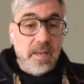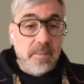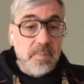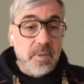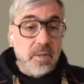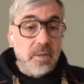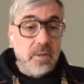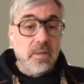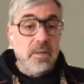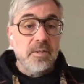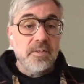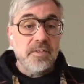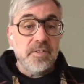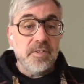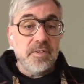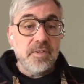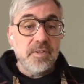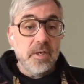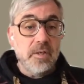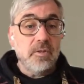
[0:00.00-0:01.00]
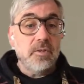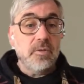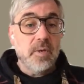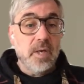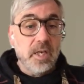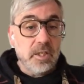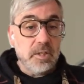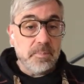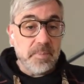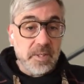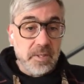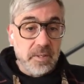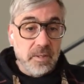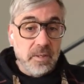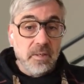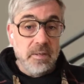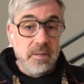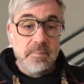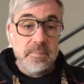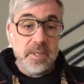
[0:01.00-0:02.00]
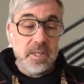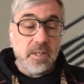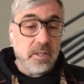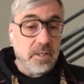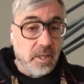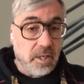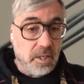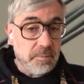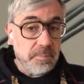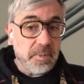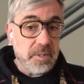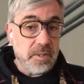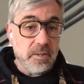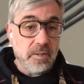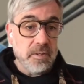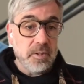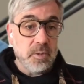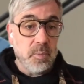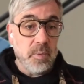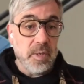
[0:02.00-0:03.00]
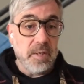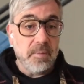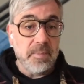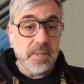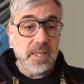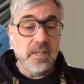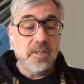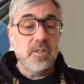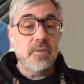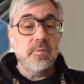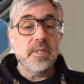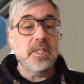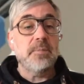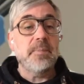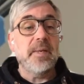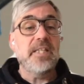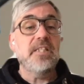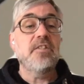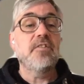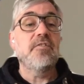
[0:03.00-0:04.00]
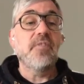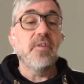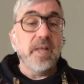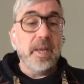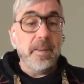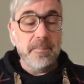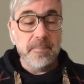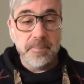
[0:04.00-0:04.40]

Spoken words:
be too expensive for them. So he thought about it and came